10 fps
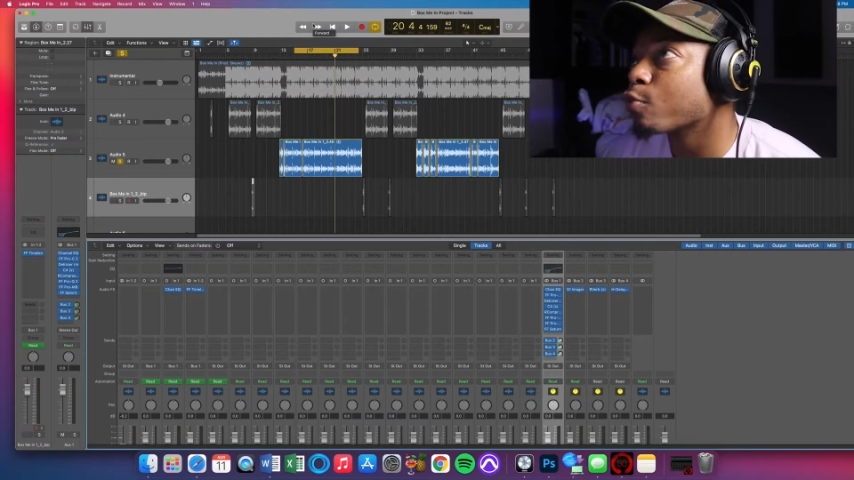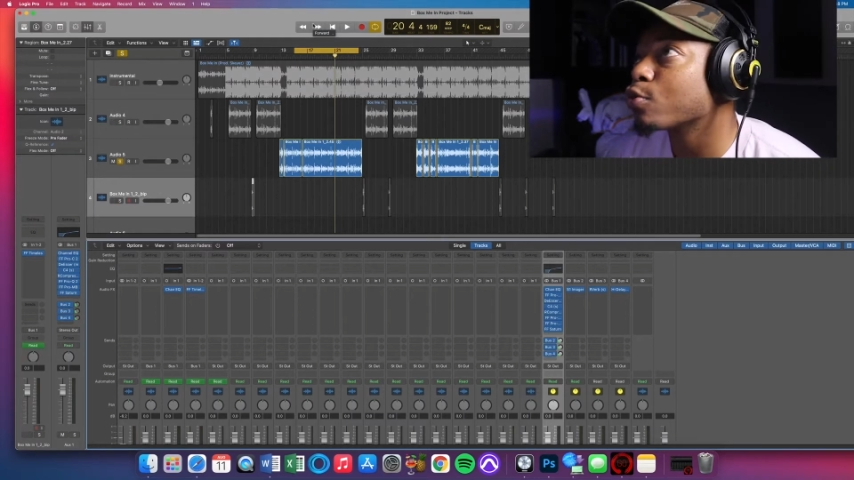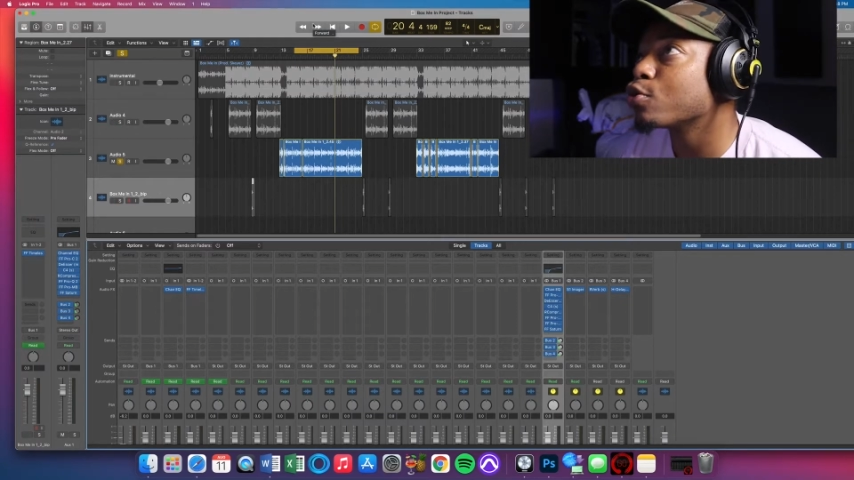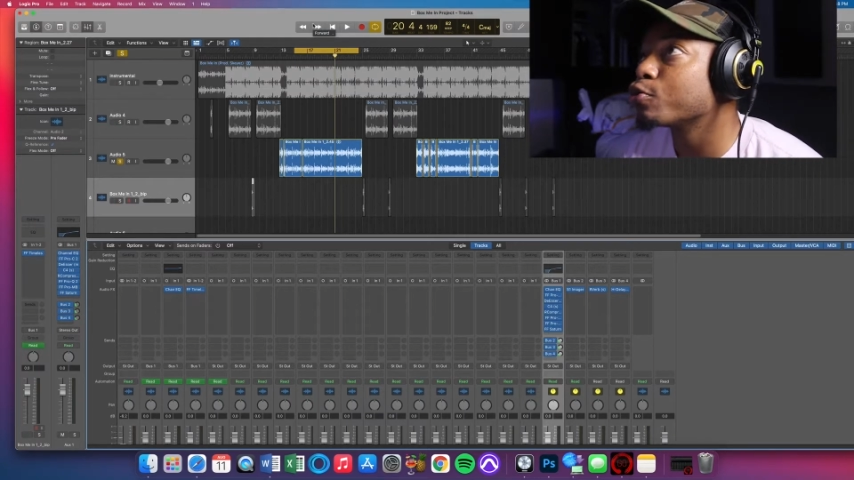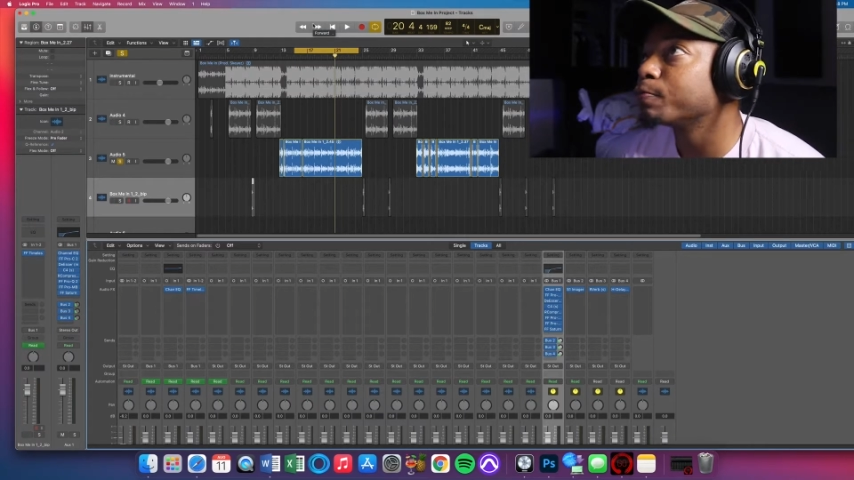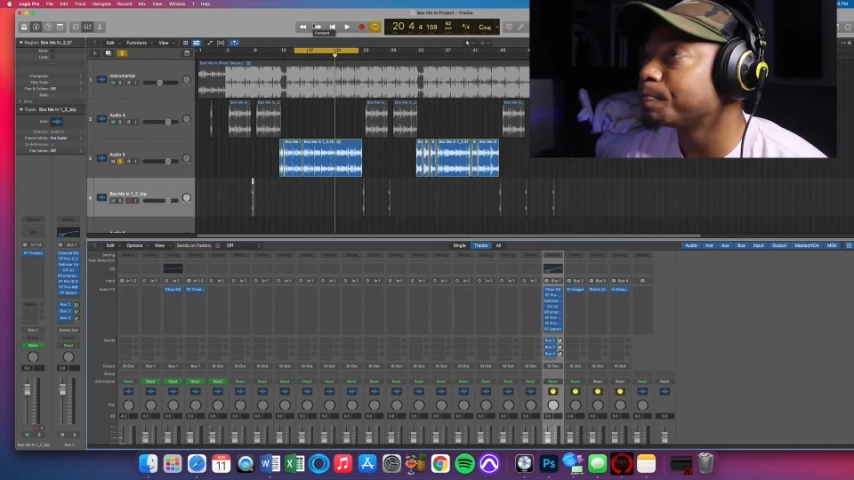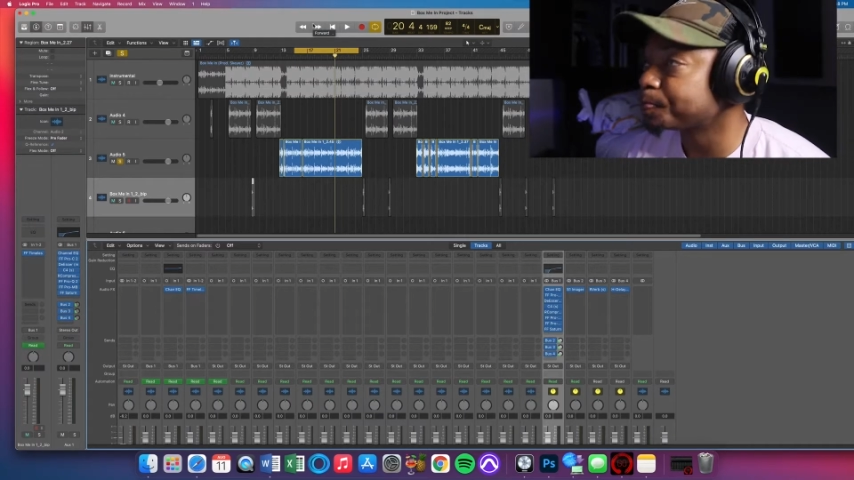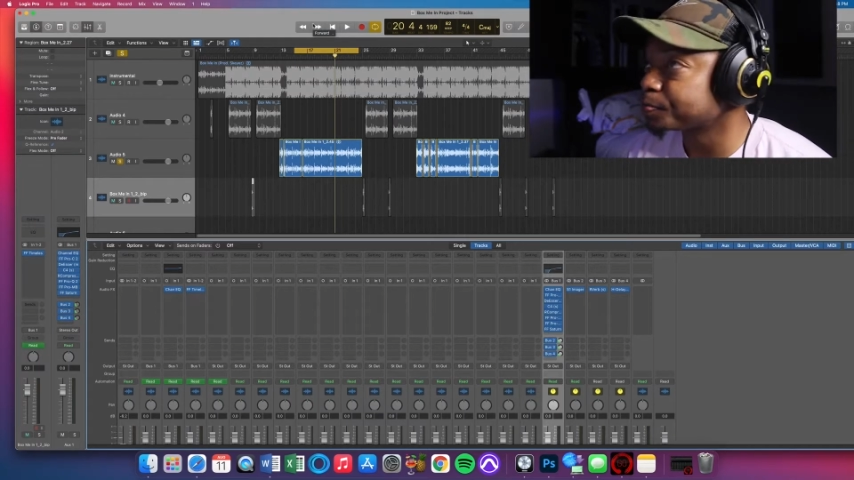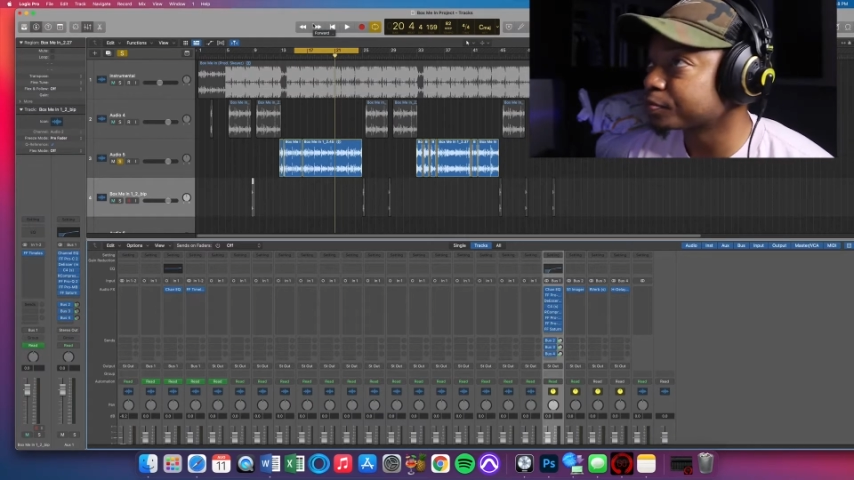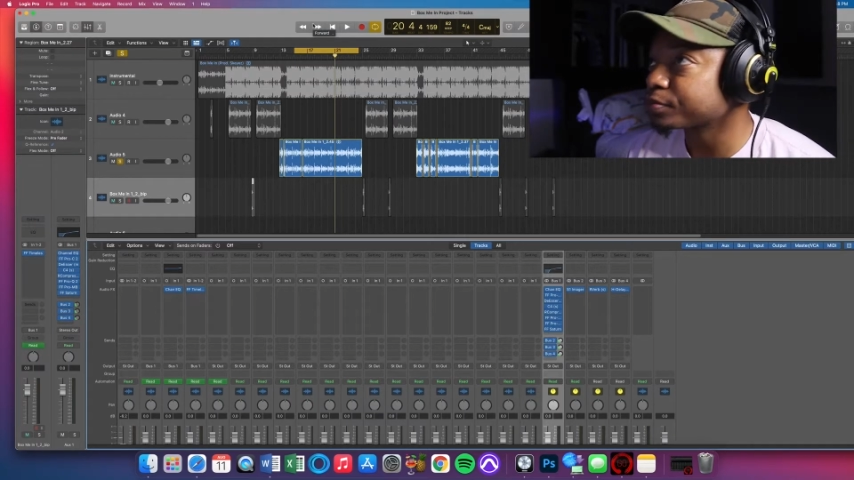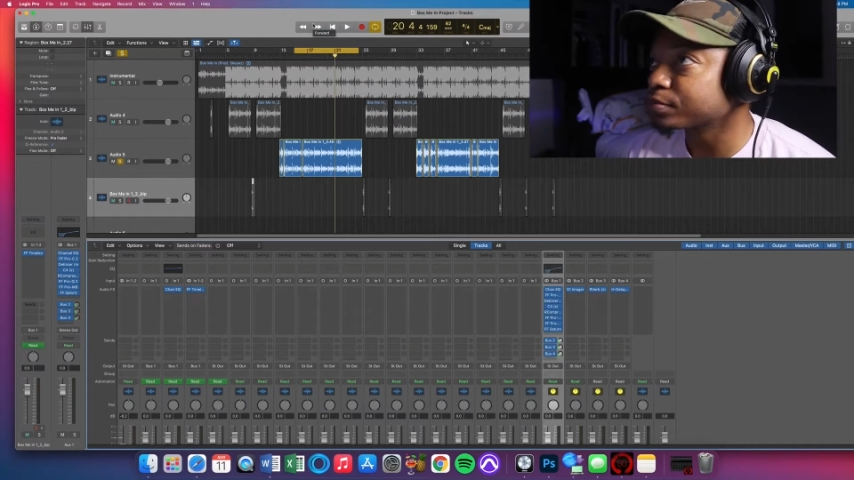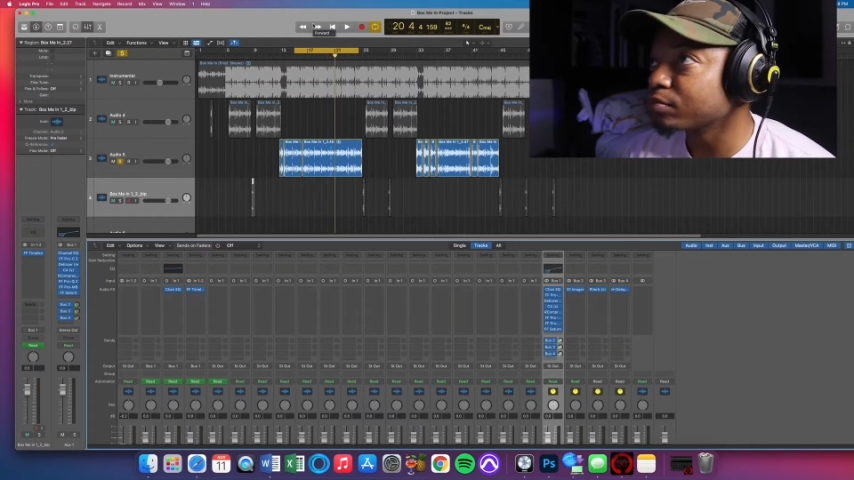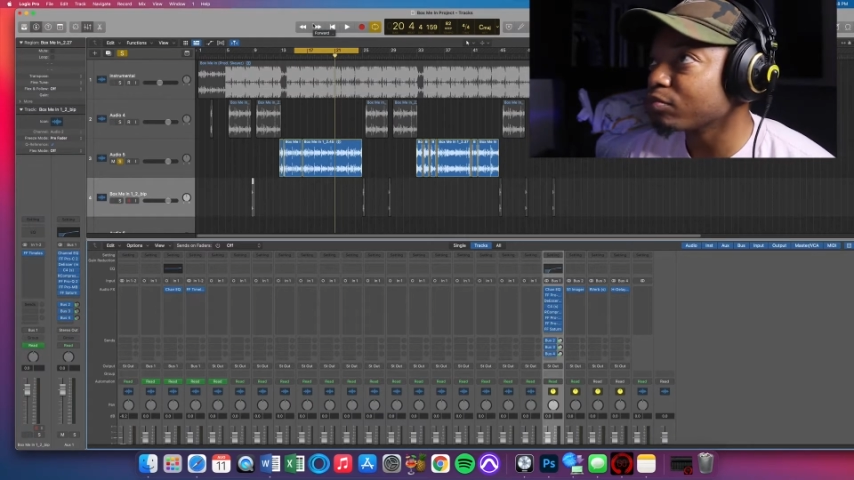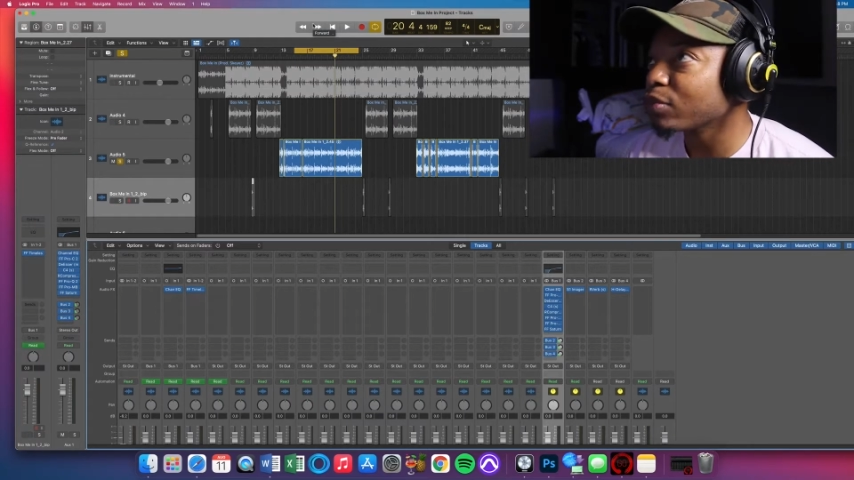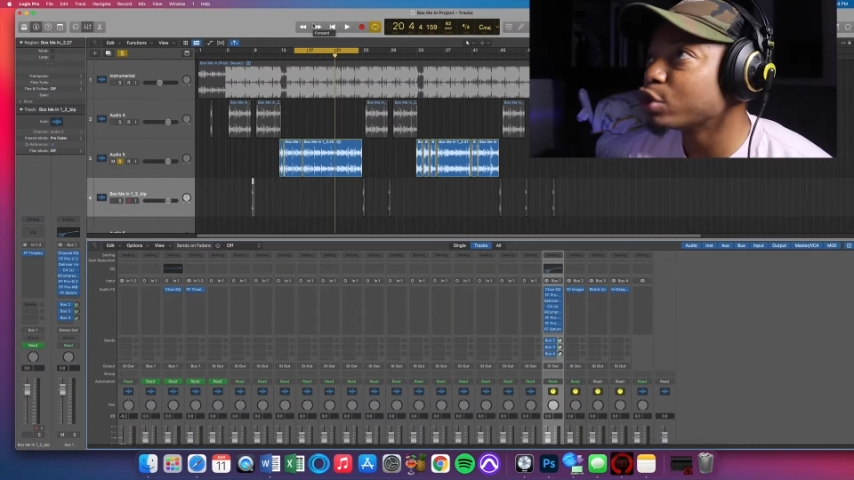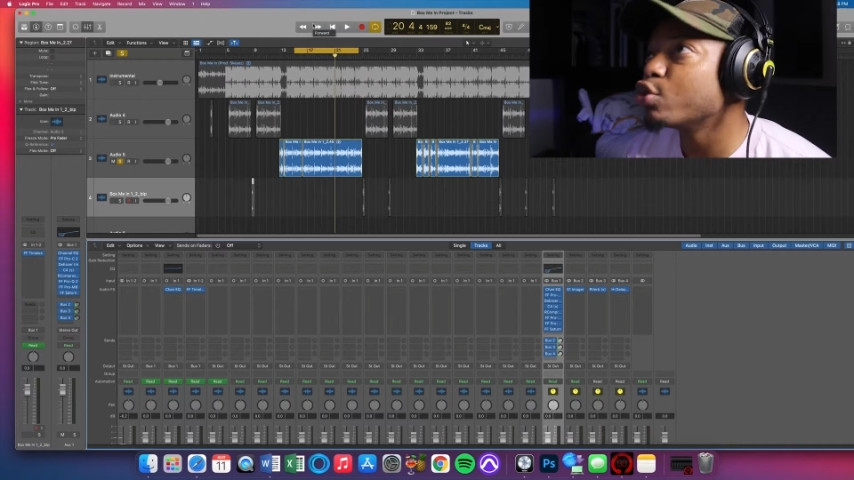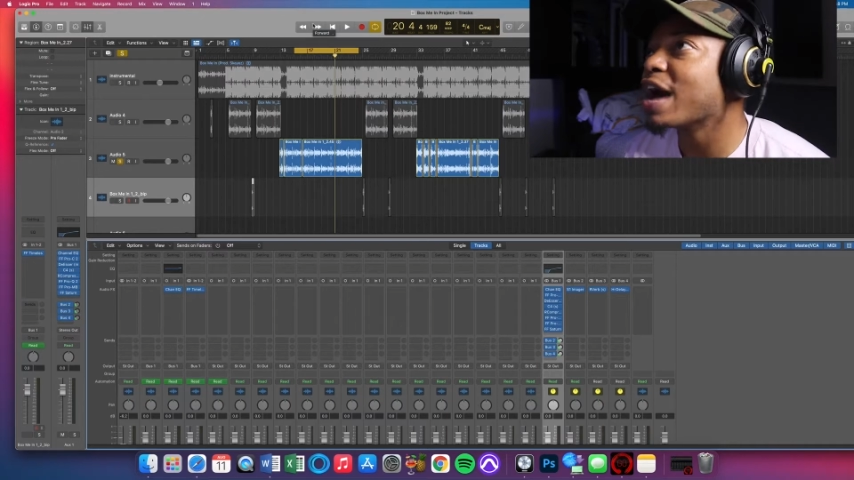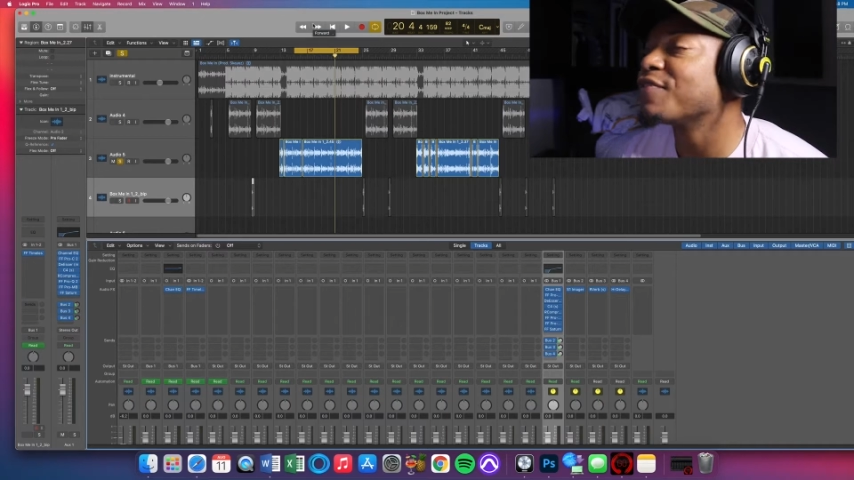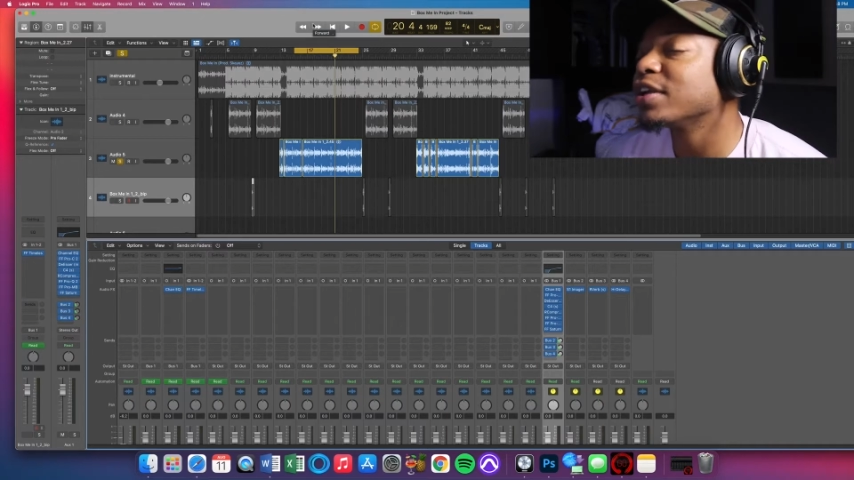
room, you have a